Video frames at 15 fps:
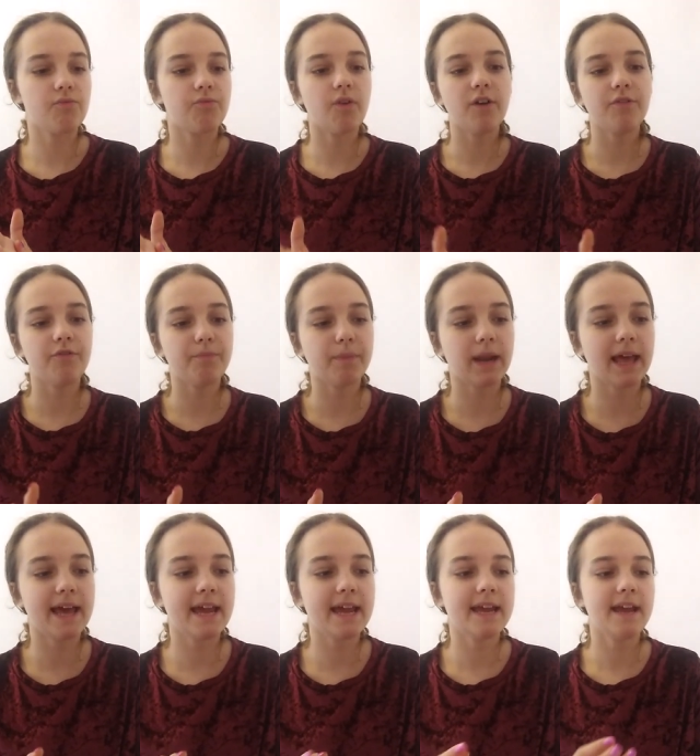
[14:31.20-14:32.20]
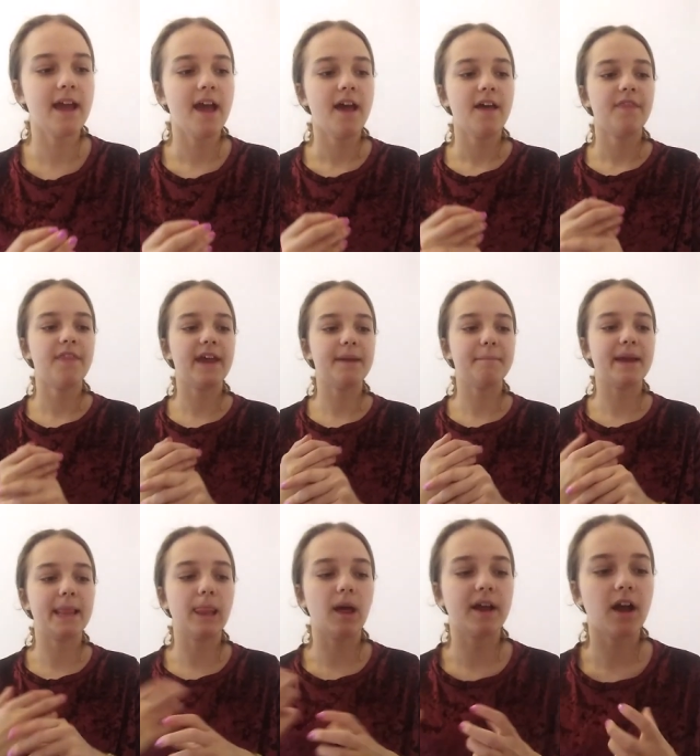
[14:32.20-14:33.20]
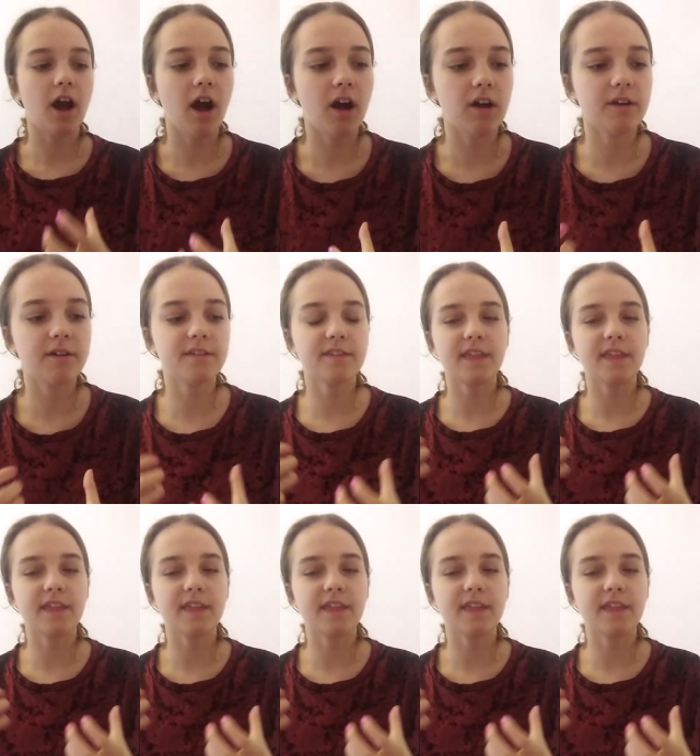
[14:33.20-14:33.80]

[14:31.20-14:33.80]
rough play, they may like hugs,